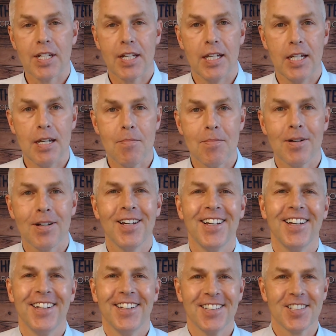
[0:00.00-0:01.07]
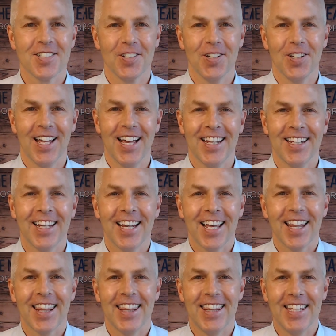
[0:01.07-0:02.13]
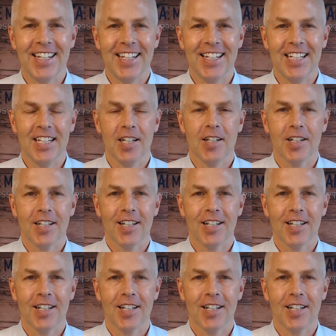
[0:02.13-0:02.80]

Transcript: team, so that the